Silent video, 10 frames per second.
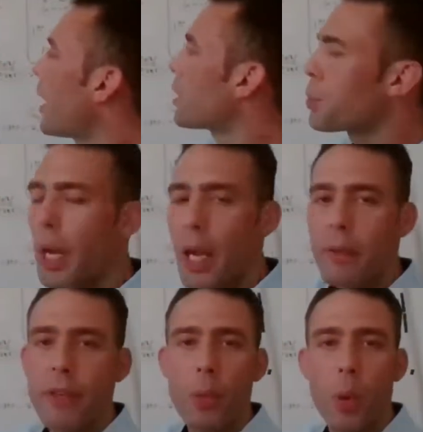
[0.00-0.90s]
a day to
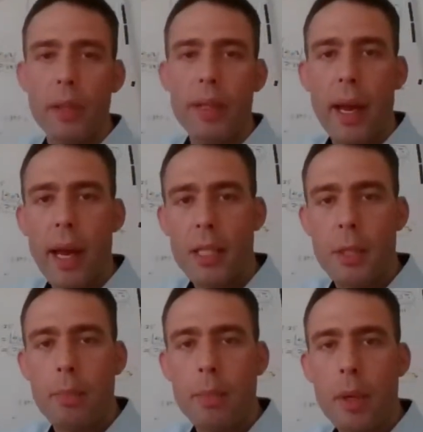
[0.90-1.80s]
everyone that
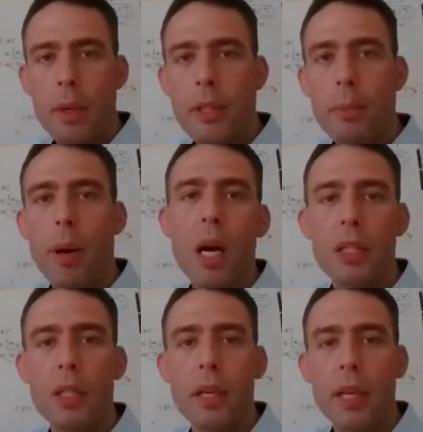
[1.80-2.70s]
has
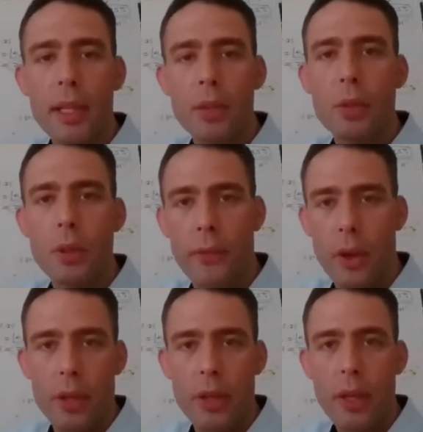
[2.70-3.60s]
deposited into the
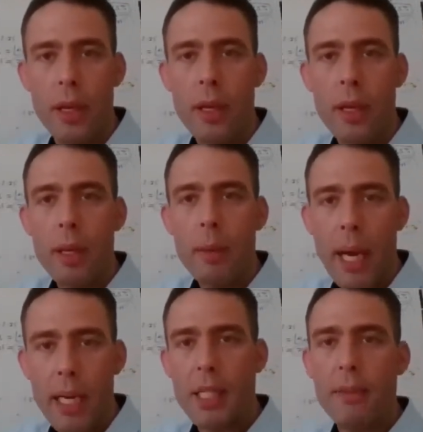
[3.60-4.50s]
fund.
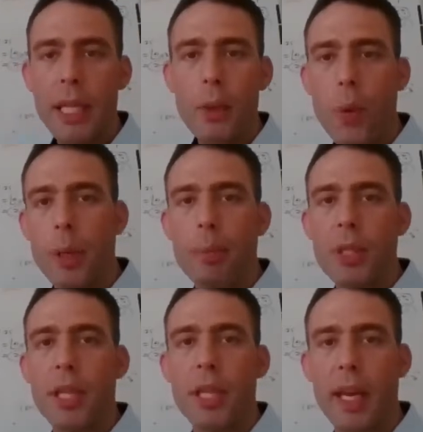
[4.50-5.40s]
Passively,
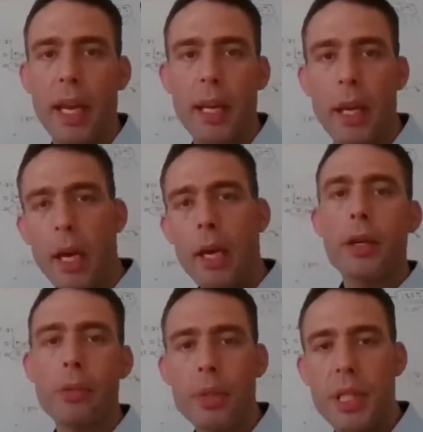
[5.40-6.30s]
1% a day.
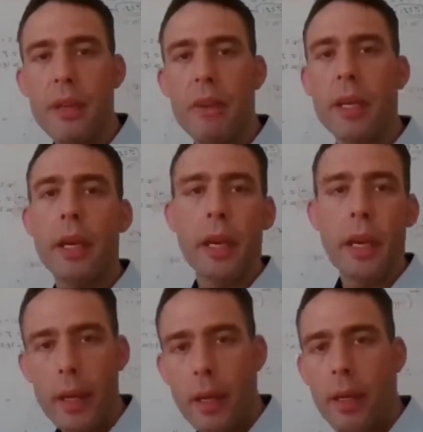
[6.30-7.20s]
You're receiving
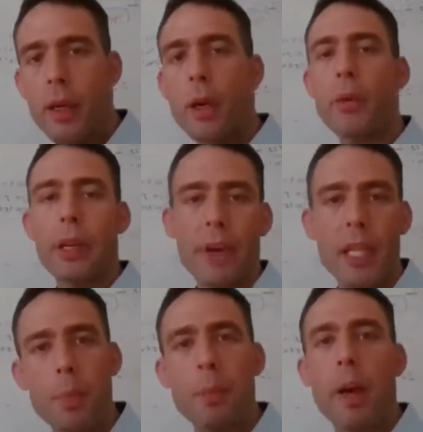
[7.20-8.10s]
your
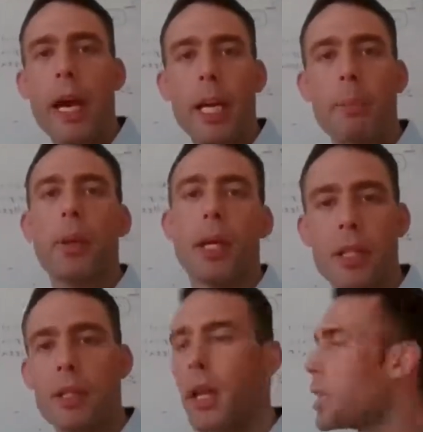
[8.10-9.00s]
investment back
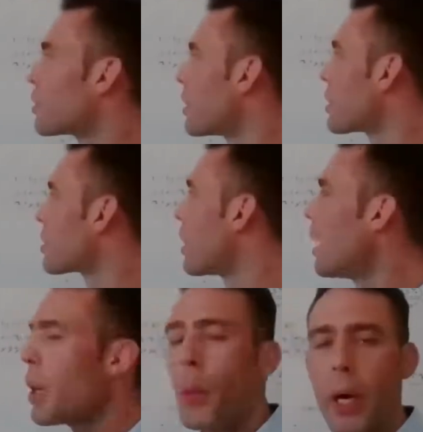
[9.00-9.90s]
plus interest.
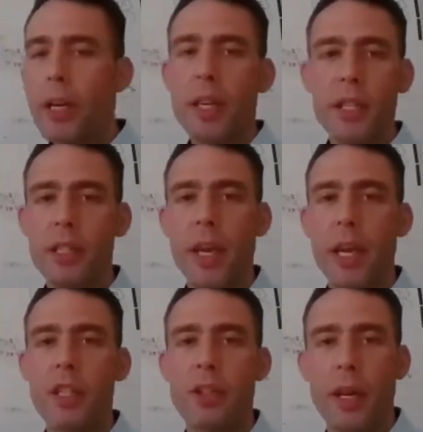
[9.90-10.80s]
Where does the
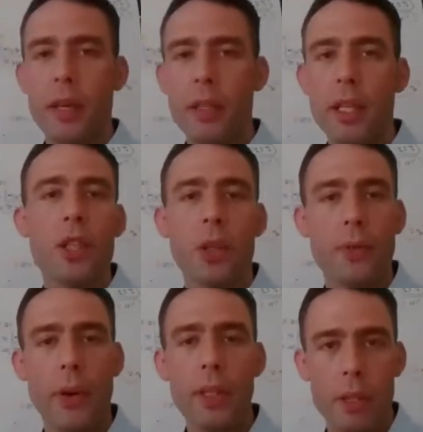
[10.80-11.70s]
extra
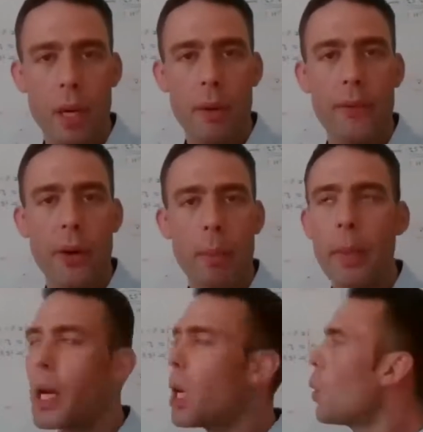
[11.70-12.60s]
additional funds come from?
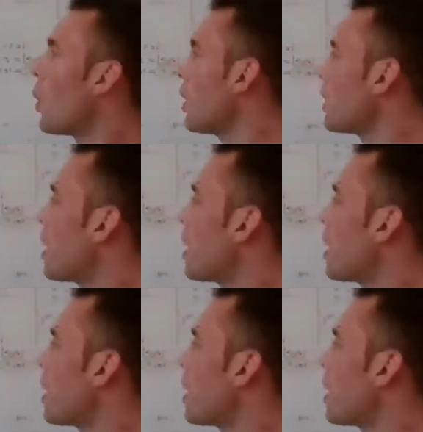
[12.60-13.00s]
Well,